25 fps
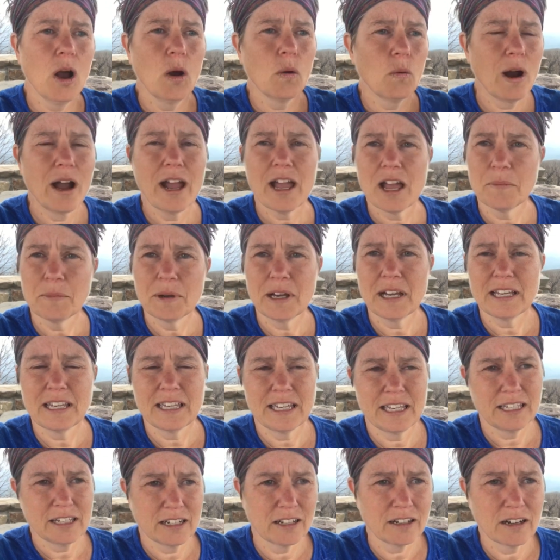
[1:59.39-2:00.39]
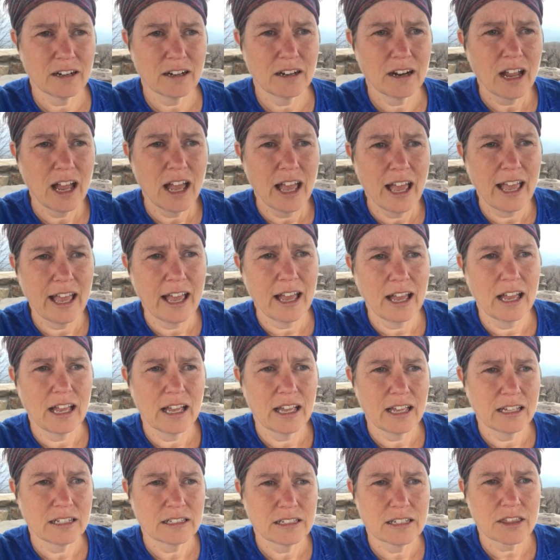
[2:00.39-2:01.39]
Why am I here?
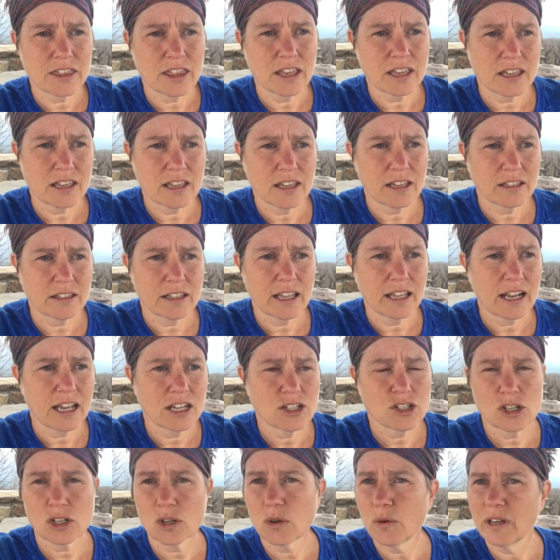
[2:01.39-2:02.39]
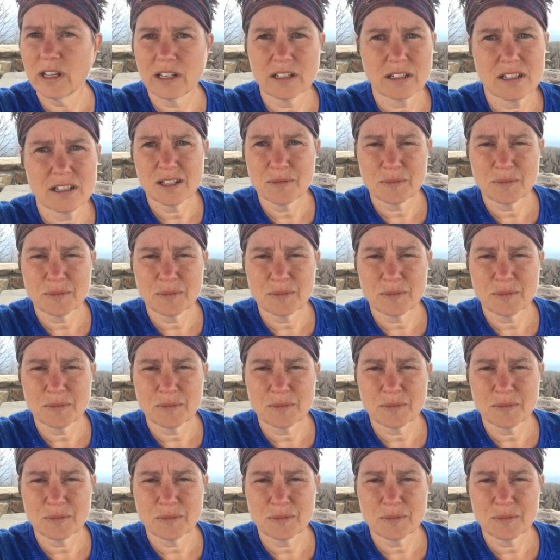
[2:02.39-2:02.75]
And thinking that I should quit